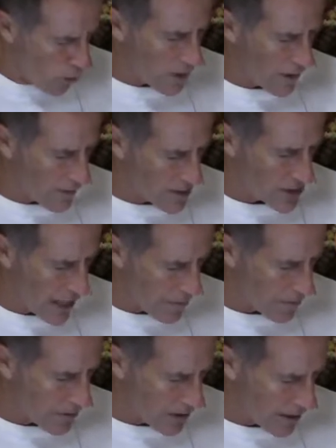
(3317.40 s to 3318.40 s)
work on the
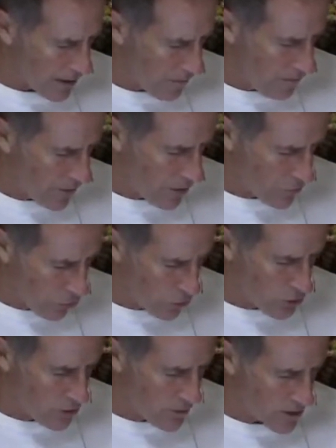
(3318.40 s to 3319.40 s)
Sabbath day.
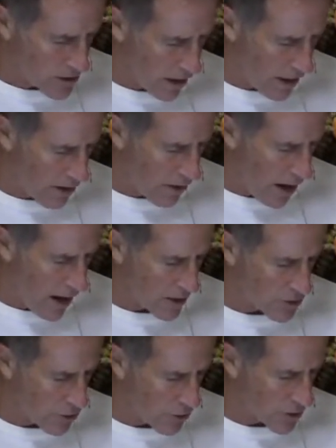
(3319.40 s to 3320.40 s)
Don't you untie your
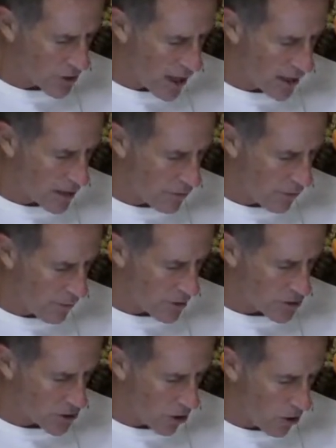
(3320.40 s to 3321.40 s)
ox or your donkey from
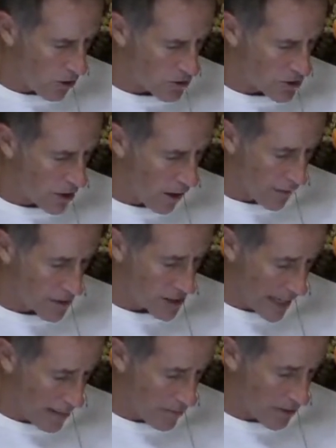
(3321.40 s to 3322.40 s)
their stalls on the
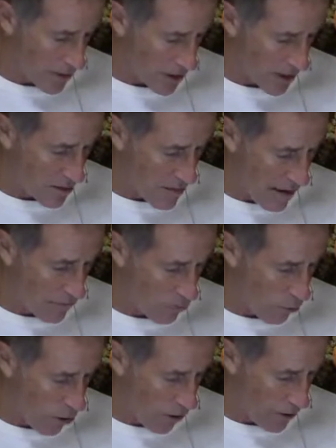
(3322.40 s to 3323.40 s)
Sabbath and lead them out for
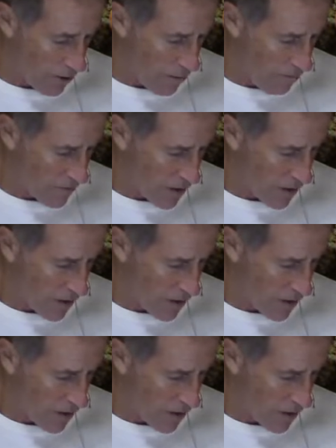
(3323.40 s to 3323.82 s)
water?